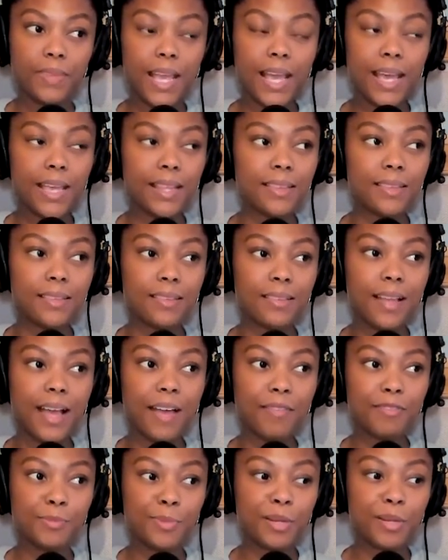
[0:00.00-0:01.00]
And
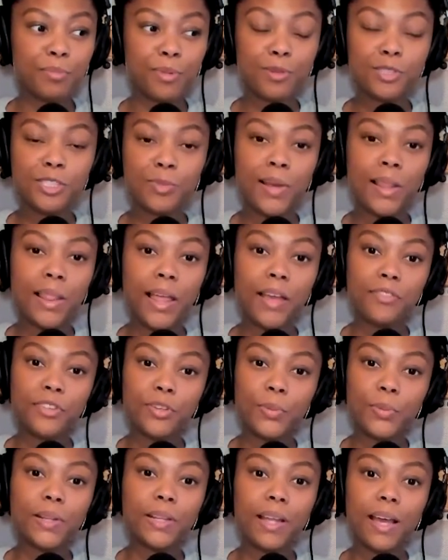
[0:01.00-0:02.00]
I've spent most of my life
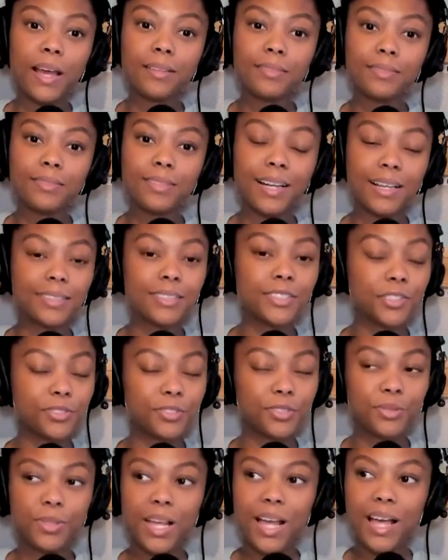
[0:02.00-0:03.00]
doing that, and I still
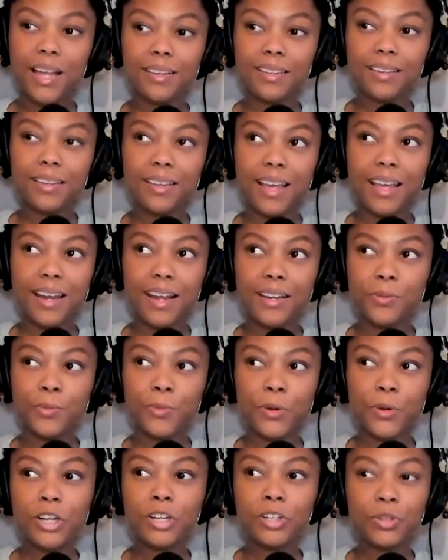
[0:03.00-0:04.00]
do that. And I don't
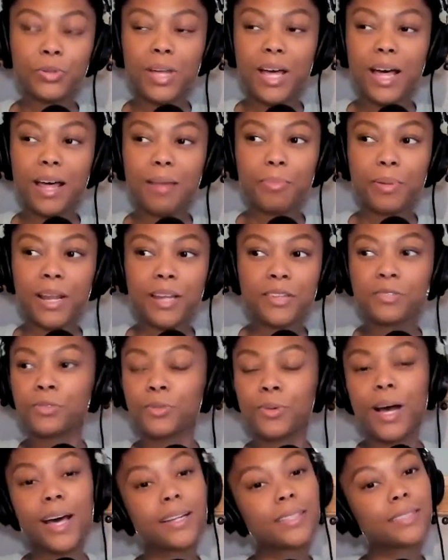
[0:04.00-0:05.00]
want to do that, but I don't
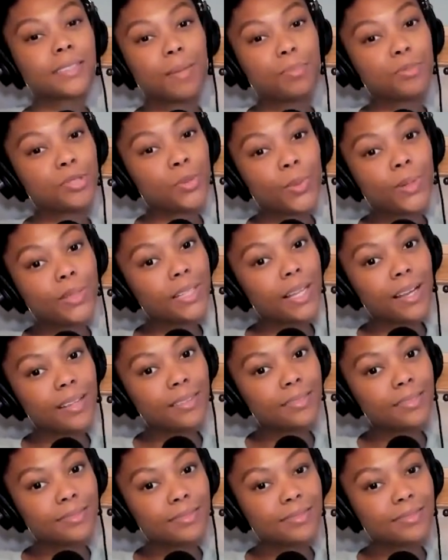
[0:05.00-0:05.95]
know how to stop doing that.